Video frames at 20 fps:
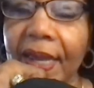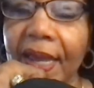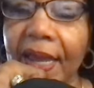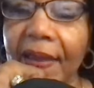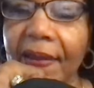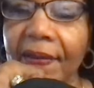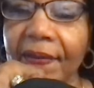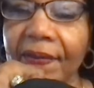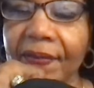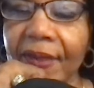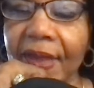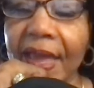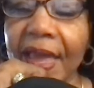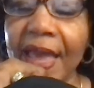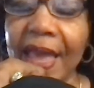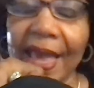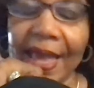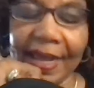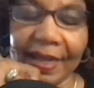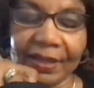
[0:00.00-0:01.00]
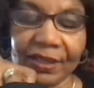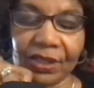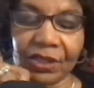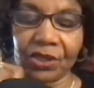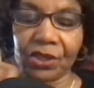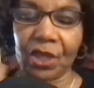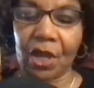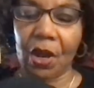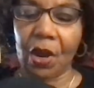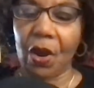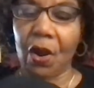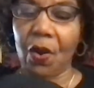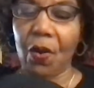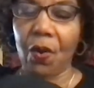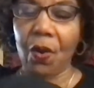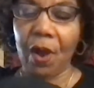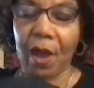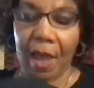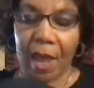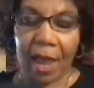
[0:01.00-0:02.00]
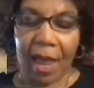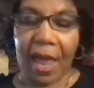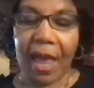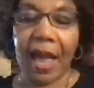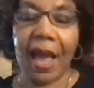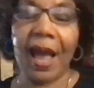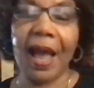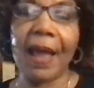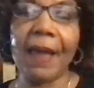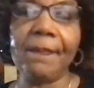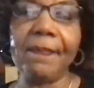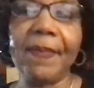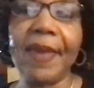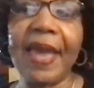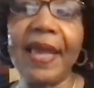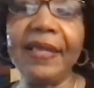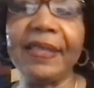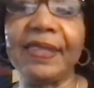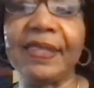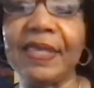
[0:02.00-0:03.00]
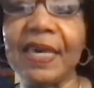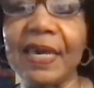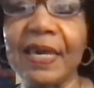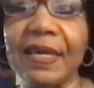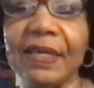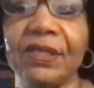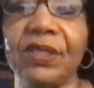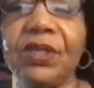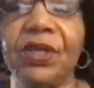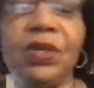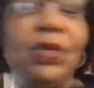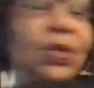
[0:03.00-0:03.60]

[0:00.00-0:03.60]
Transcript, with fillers: it. And so I made this.